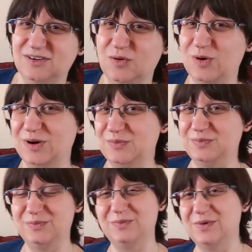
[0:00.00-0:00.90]
or
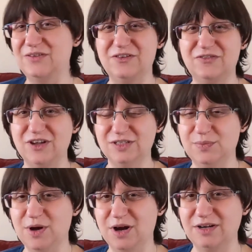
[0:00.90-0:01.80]
if it falls
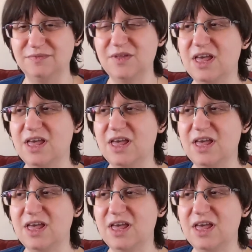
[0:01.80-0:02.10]
apart.